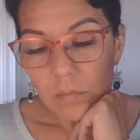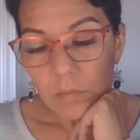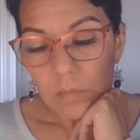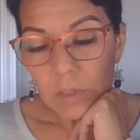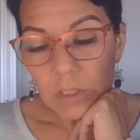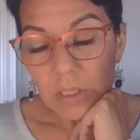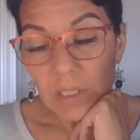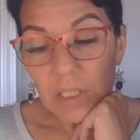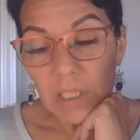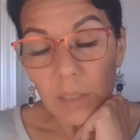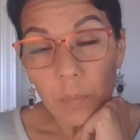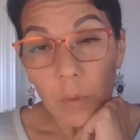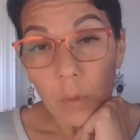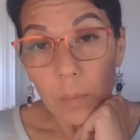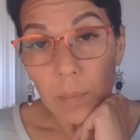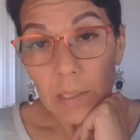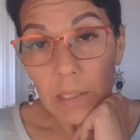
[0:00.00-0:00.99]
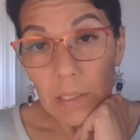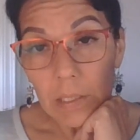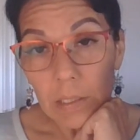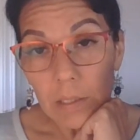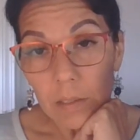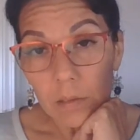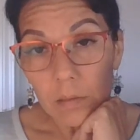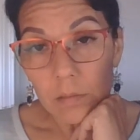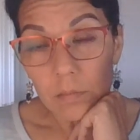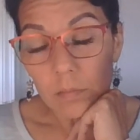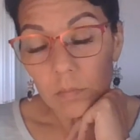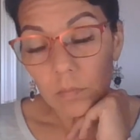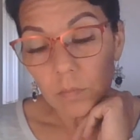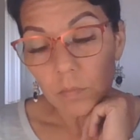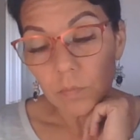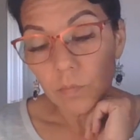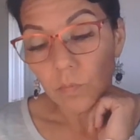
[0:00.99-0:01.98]
It's a deeper meaning.
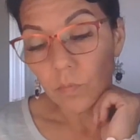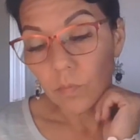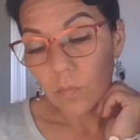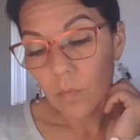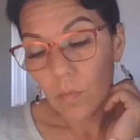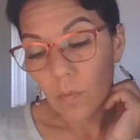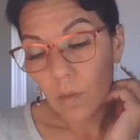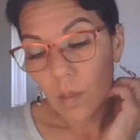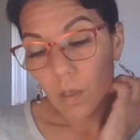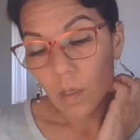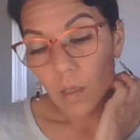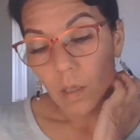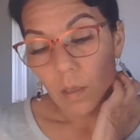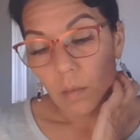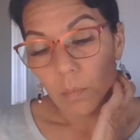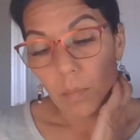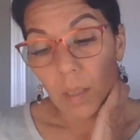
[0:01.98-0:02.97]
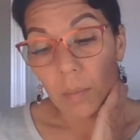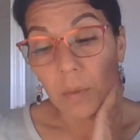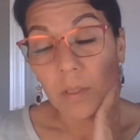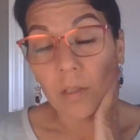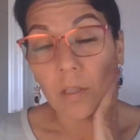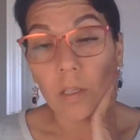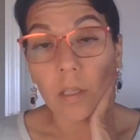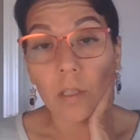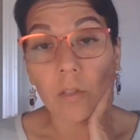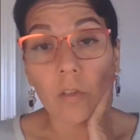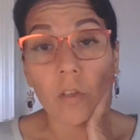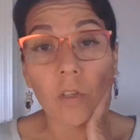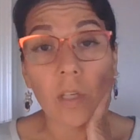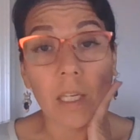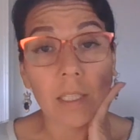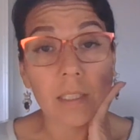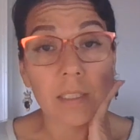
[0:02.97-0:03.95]
Maybe their
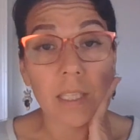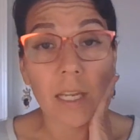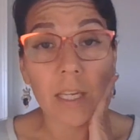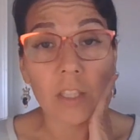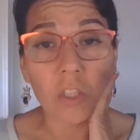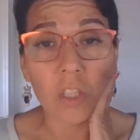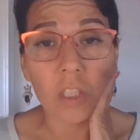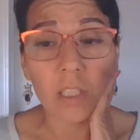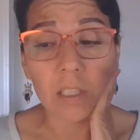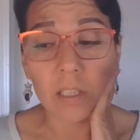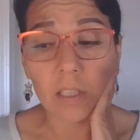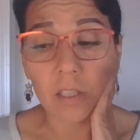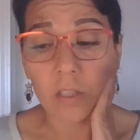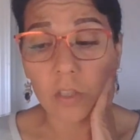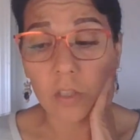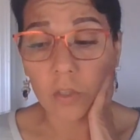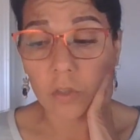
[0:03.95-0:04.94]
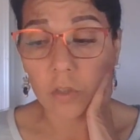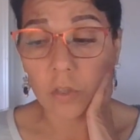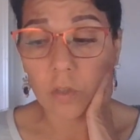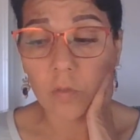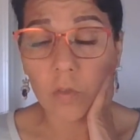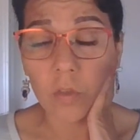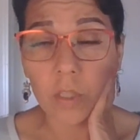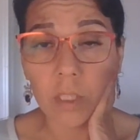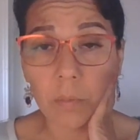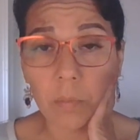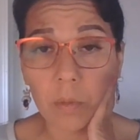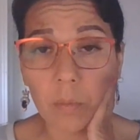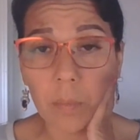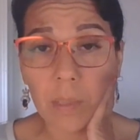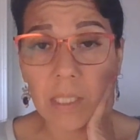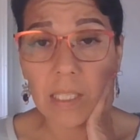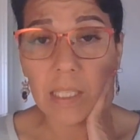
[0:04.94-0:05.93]
next action is to search for deeper
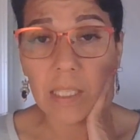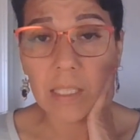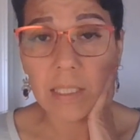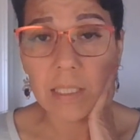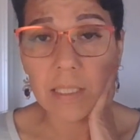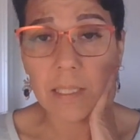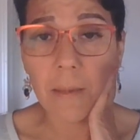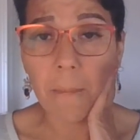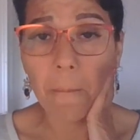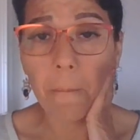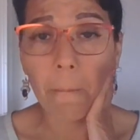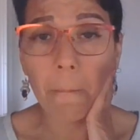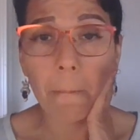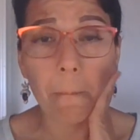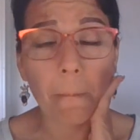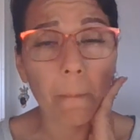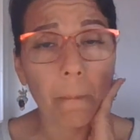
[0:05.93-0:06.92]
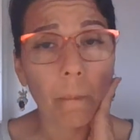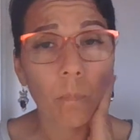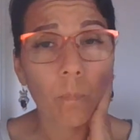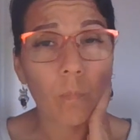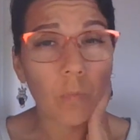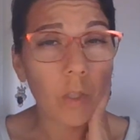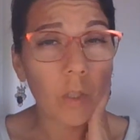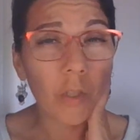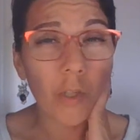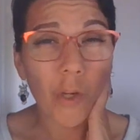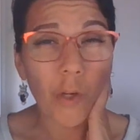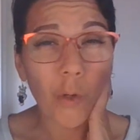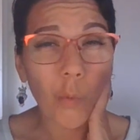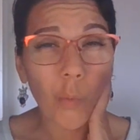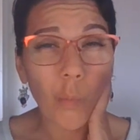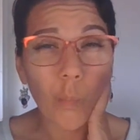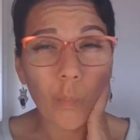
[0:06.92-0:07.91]
meanings. You
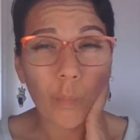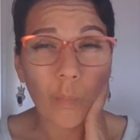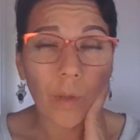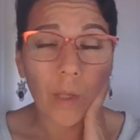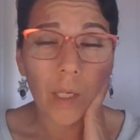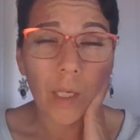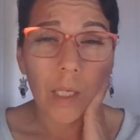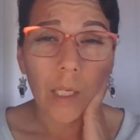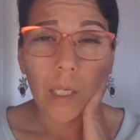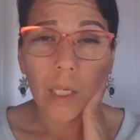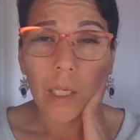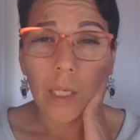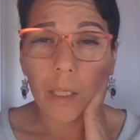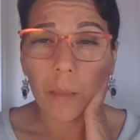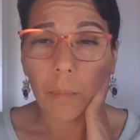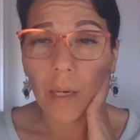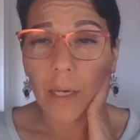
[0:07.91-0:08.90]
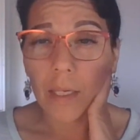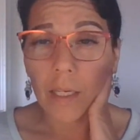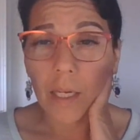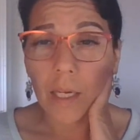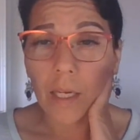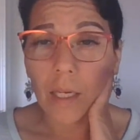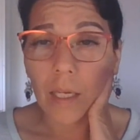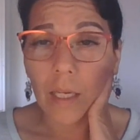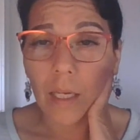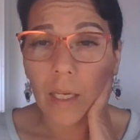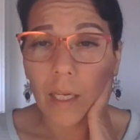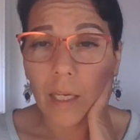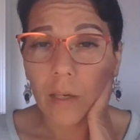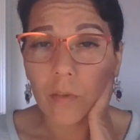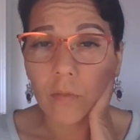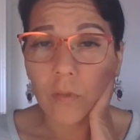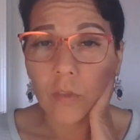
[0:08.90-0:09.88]
know, it might not
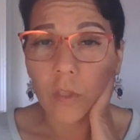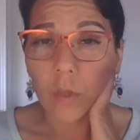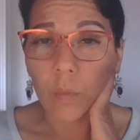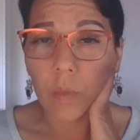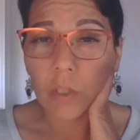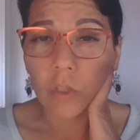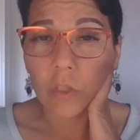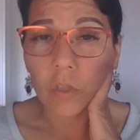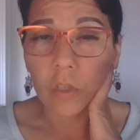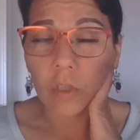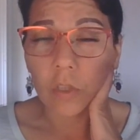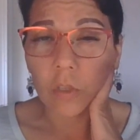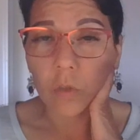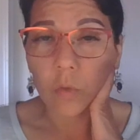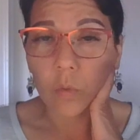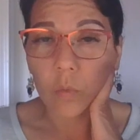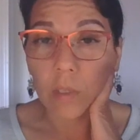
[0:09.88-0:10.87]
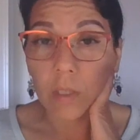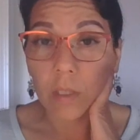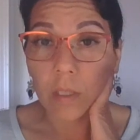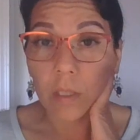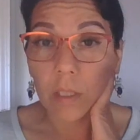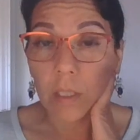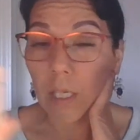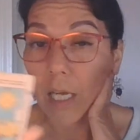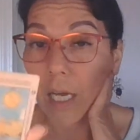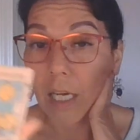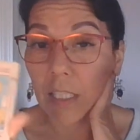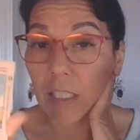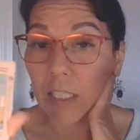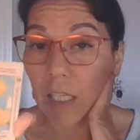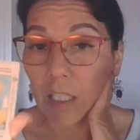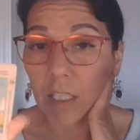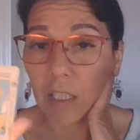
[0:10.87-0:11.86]
have so much to do with not
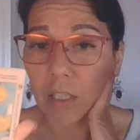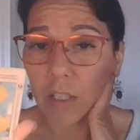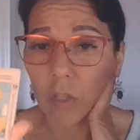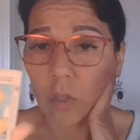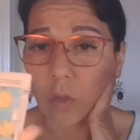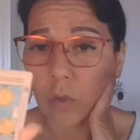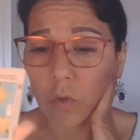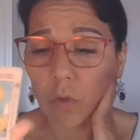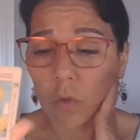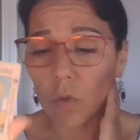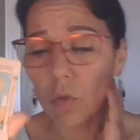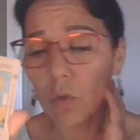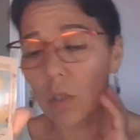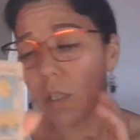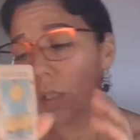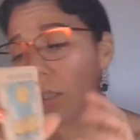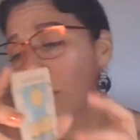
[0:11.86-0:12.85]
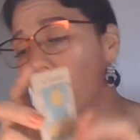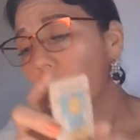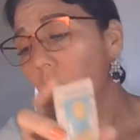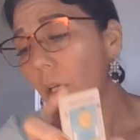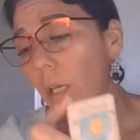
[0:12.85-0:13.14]
telling the whole truth either.